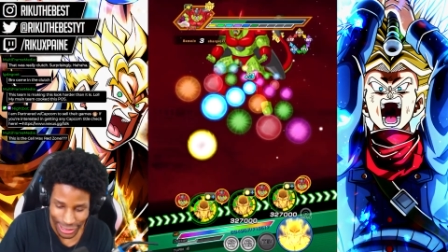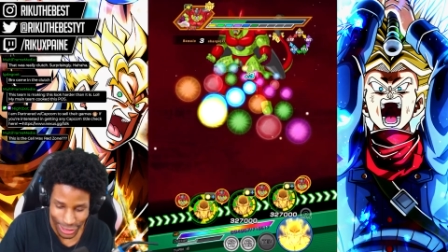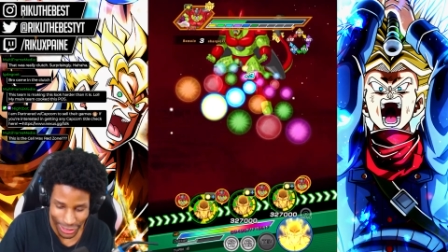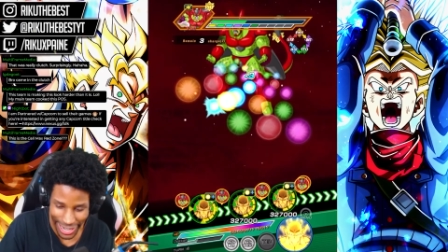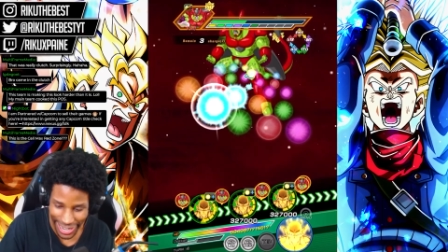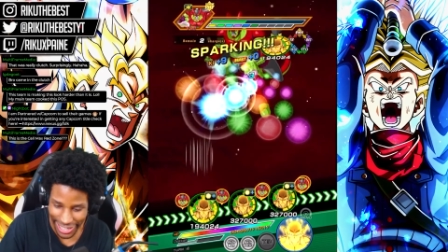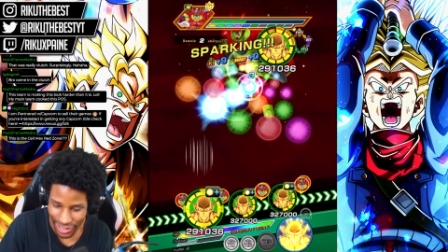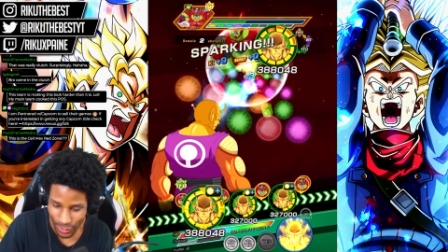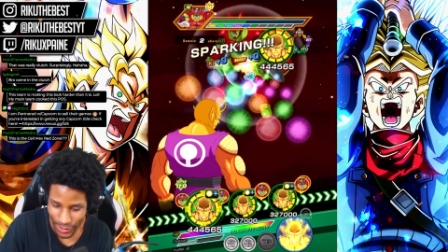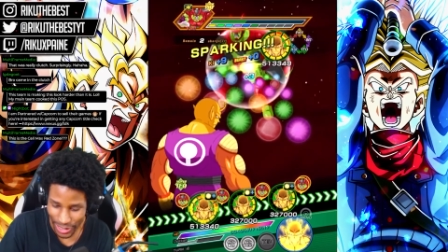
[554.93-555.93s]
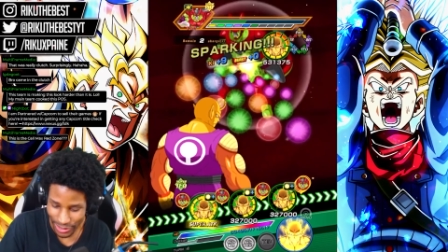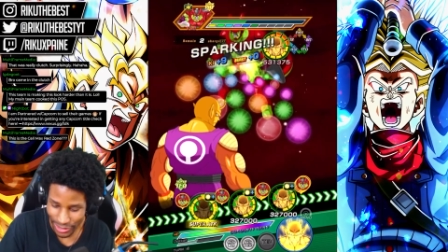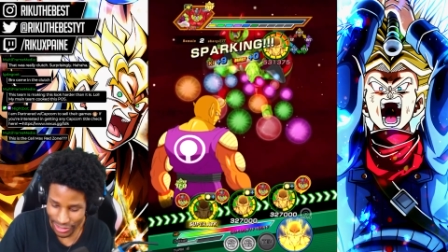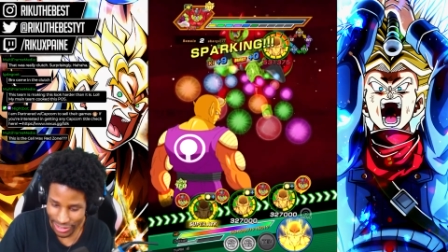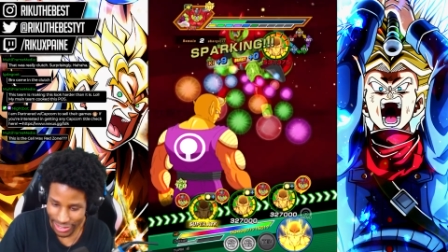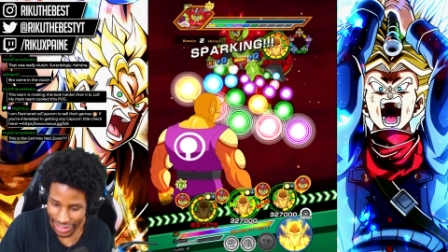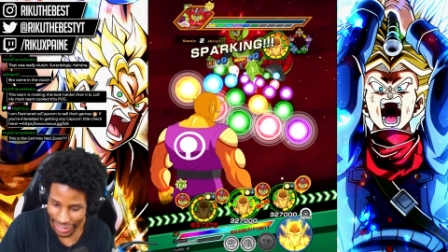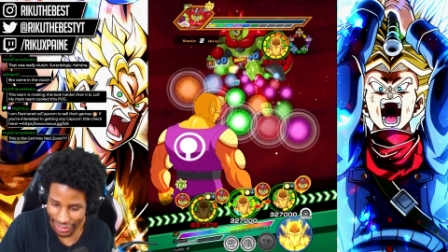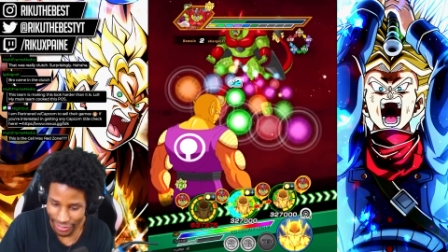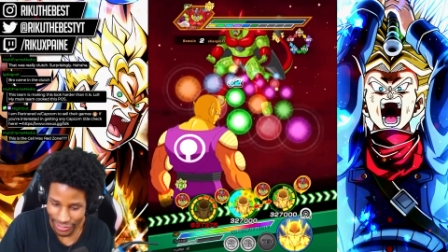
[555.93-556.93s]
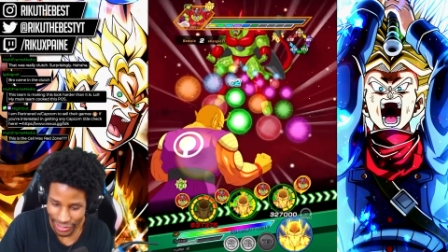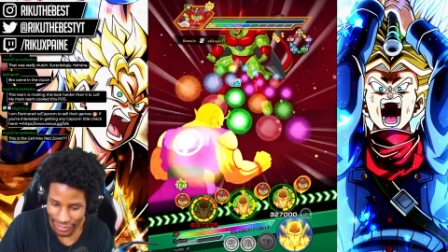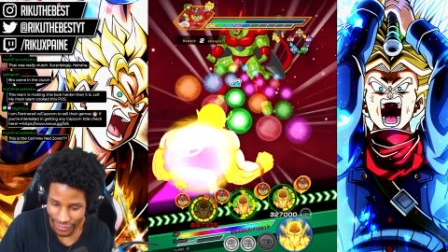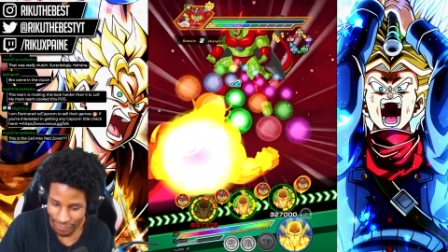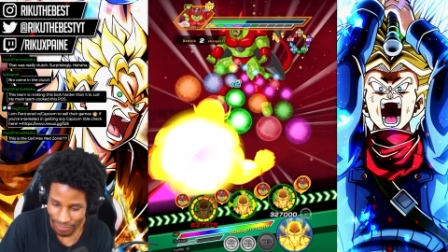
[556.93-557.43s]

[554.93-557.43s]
dragon over there, dude. Hell no.